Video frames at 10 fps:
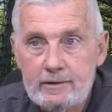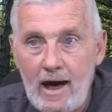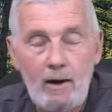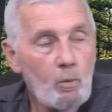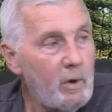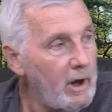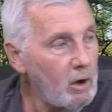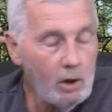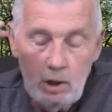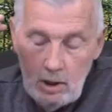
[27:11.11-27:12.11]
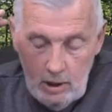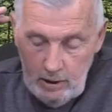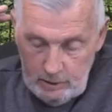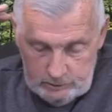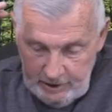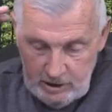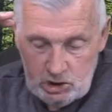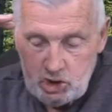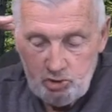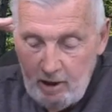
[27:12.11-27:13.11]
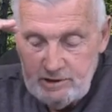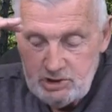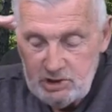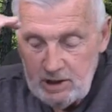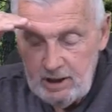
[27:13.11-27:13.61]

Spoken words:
that well entrenched